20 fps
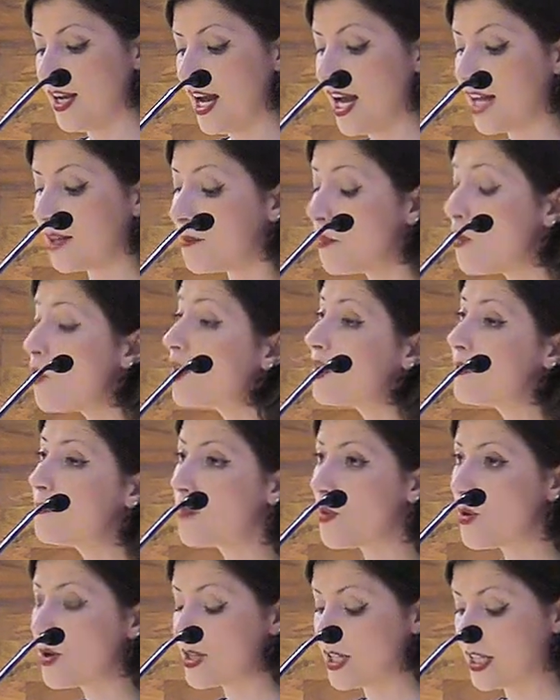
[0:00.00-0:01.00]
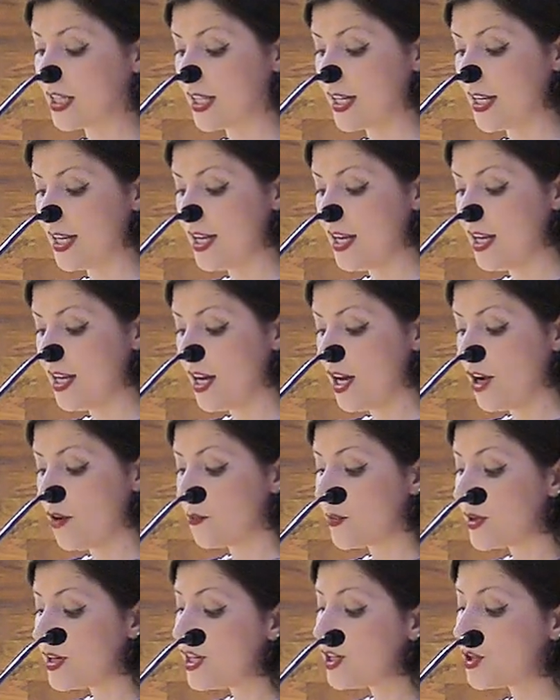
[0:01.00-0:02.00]
And more importantly,
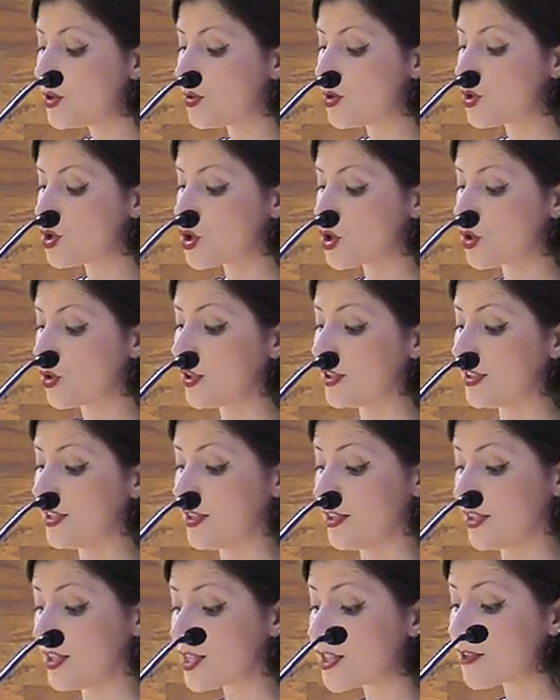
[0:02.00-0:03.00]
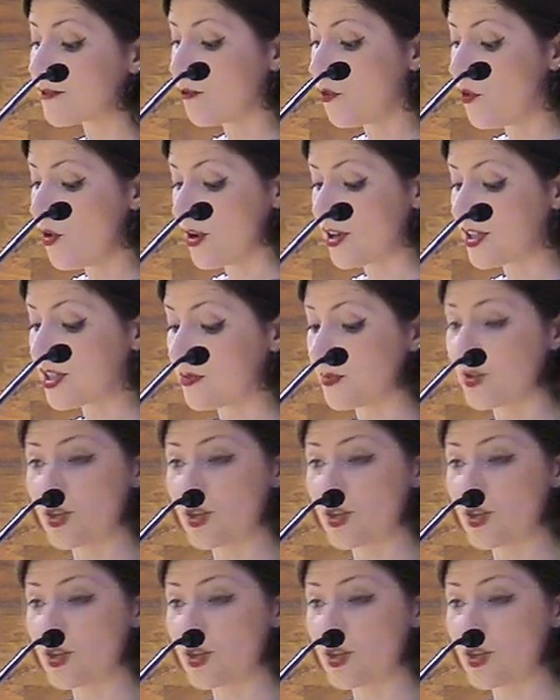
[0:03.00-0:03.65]
we need to ensure that this voice,